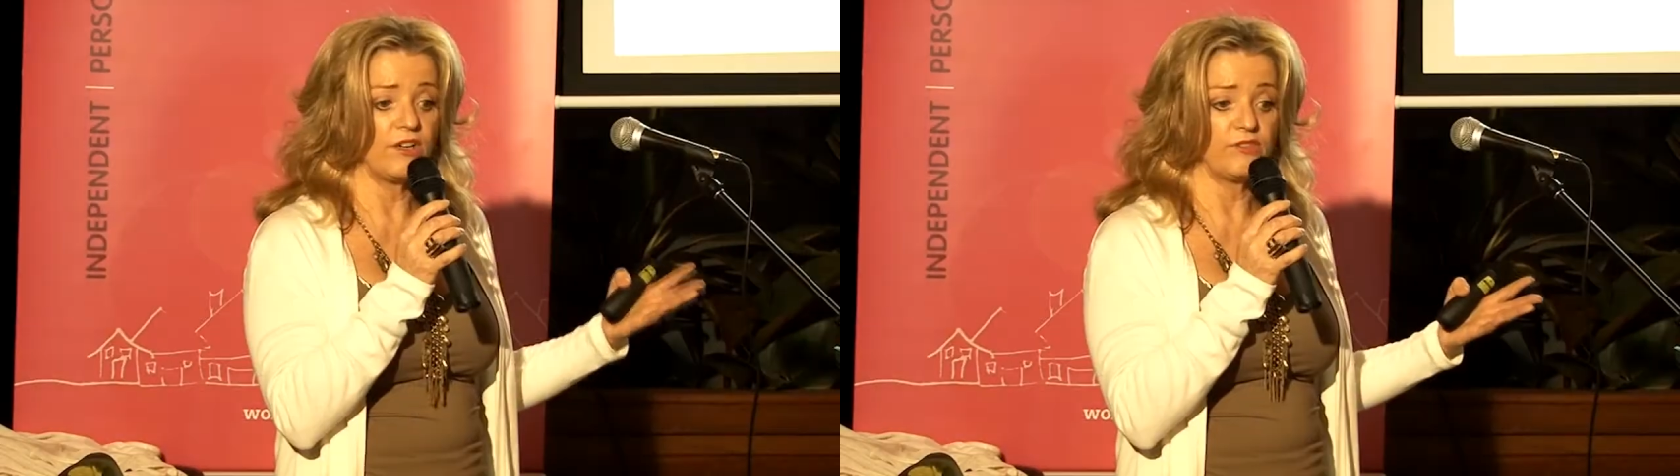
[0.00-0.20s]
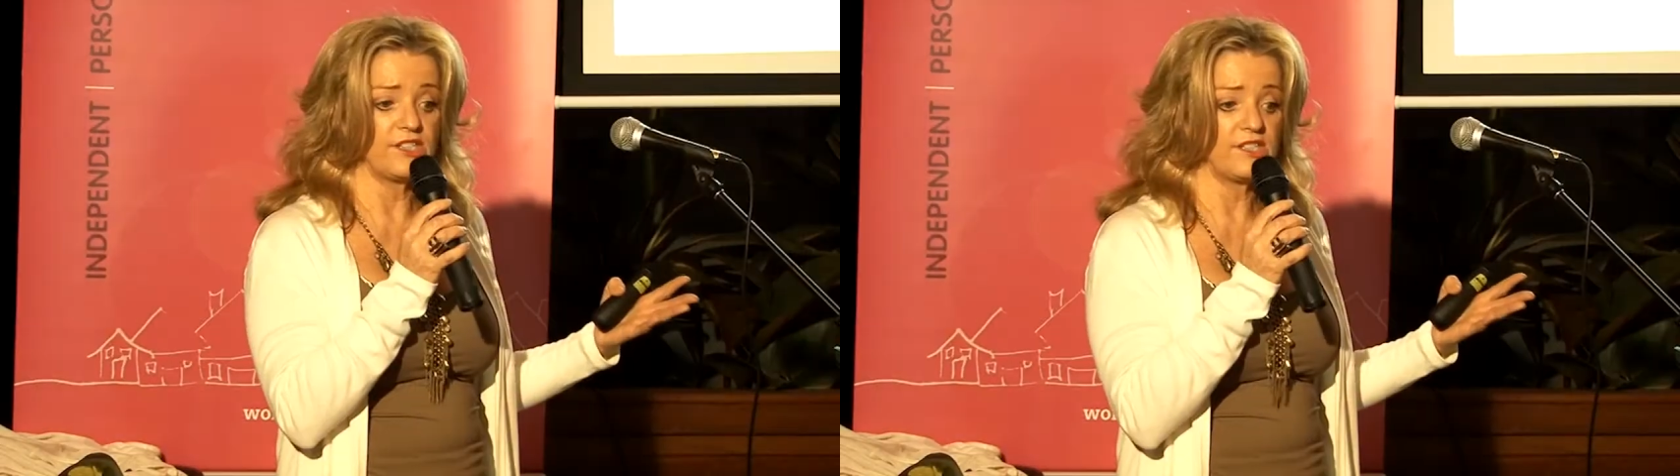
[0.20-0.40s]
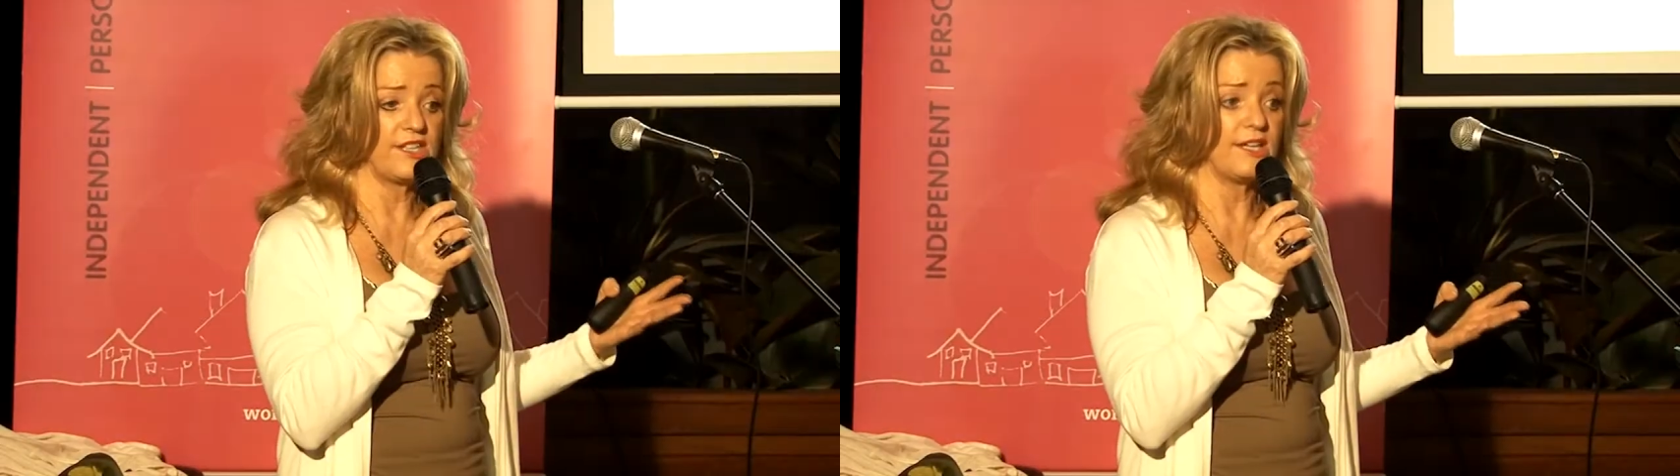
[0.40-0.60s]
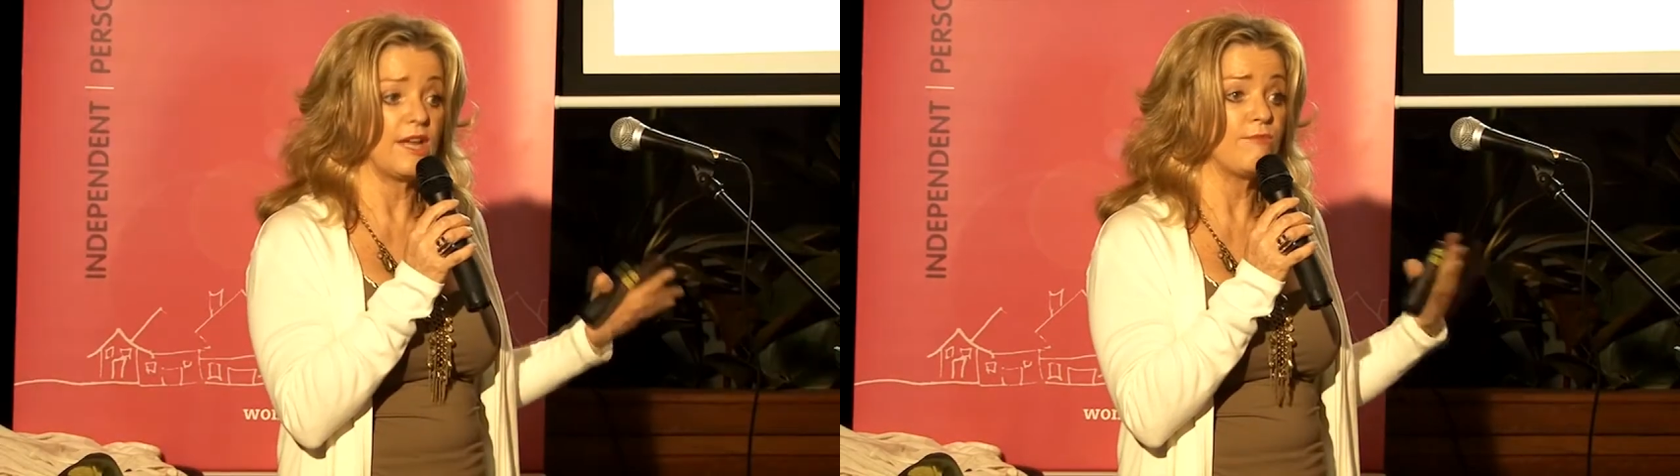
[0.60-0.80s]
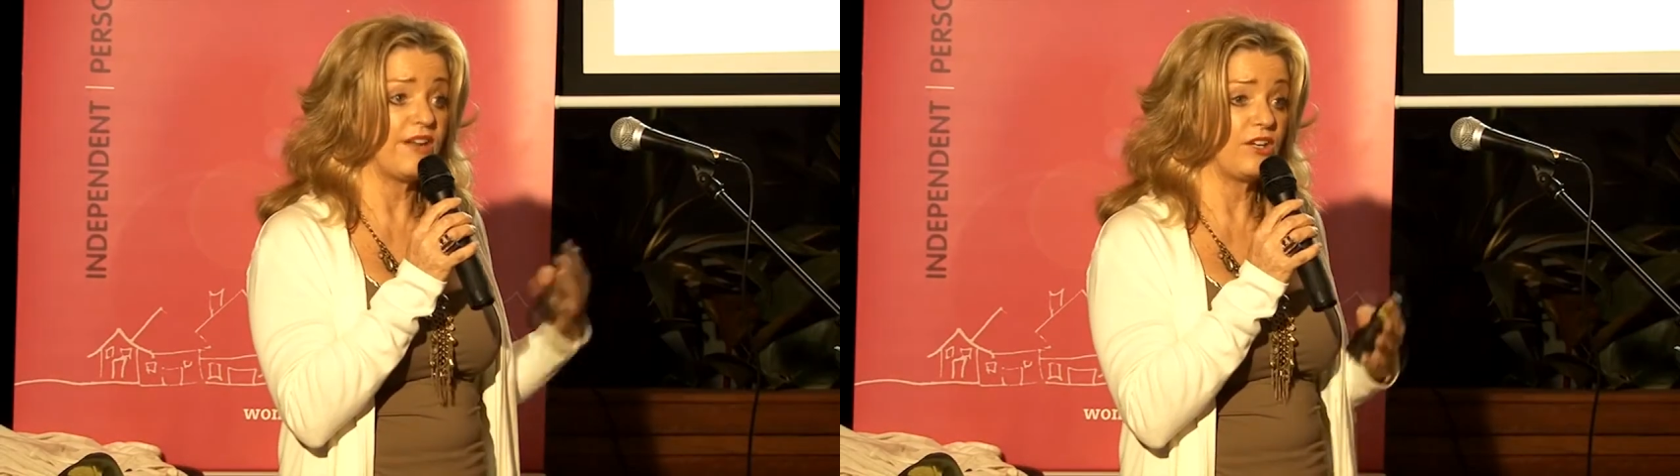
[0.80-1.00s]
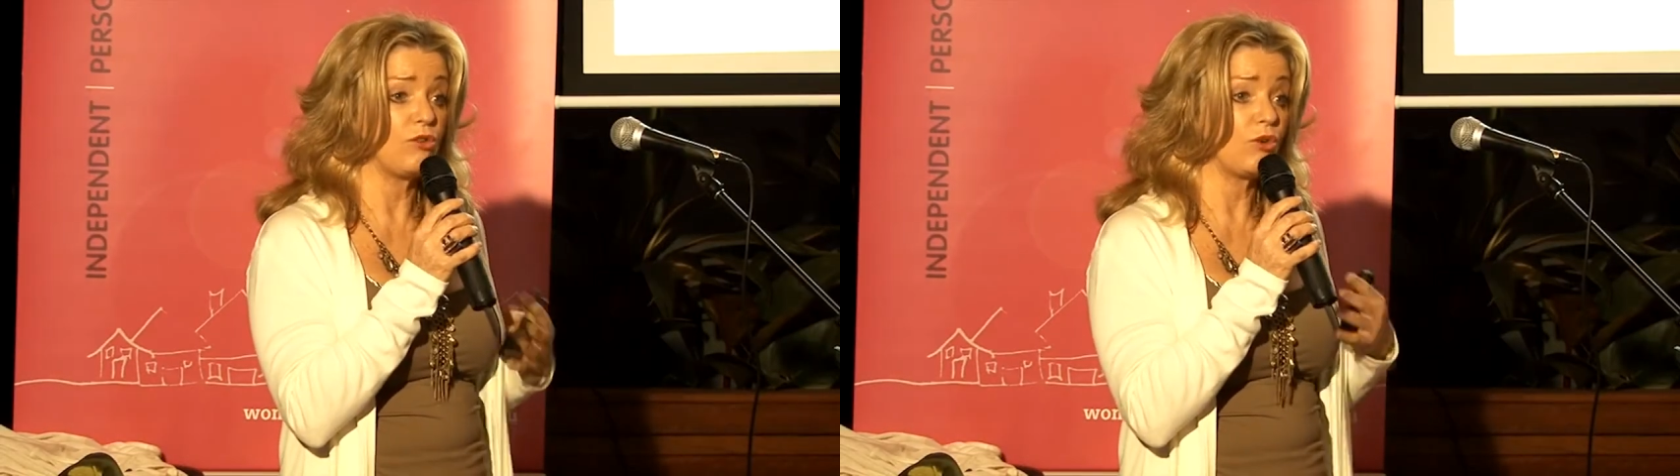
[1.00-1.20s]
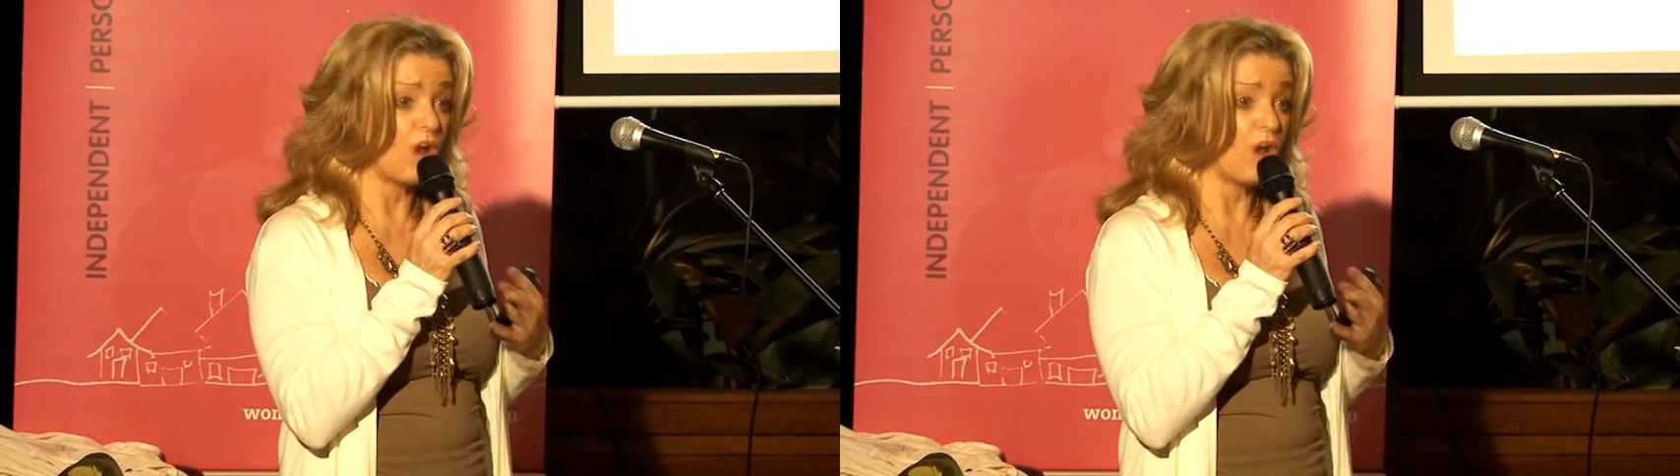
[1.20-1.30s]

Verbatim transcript: I've just said and make you look